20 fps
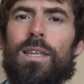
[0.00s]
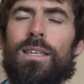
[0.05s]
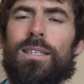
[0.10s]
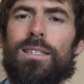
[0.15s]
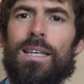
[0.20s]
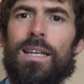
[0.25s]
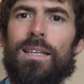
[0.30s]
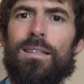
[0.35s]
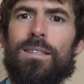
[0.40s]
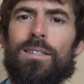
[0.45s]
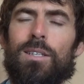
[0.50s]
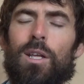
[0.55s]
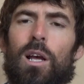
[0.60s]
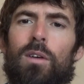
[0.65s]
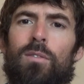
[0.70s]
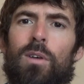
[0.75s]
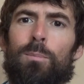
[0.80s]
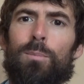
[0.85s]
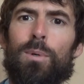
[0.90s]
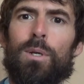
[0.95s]
the sense
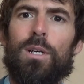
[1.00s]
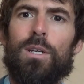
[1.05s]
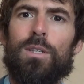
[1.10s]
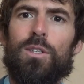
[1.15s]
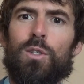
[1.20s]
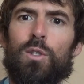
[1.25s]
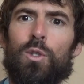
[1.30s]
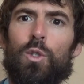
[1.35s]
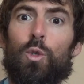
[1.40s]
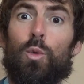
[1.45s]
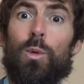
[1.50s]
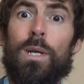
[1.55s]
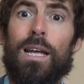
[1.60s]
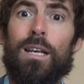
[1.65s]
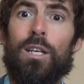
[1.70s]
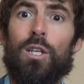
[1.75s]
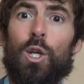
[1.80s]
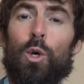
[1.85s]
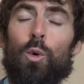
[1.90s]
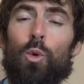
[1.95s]
of a person who
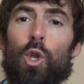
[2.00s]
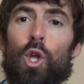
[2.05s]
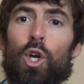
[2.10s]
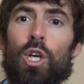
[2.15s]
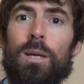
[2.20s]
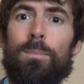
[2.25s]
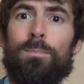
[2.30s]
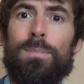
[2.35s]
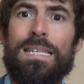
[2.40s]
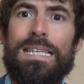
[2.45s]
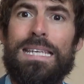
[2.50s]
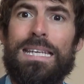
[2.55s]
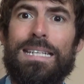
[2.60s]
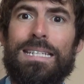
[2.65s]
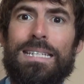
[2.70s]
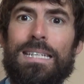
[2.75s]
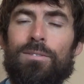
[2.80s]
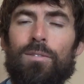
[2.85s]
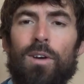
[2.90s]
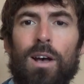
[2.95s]
can no longer be
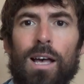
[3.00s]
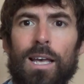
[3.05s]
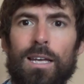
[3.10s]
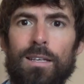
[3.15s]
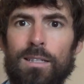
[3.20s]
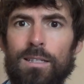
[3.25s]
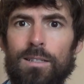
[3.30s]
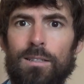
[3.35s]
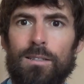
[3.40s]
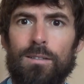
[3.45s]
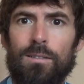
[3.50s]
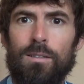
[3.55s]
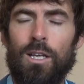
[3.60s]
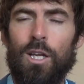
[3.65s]
divided,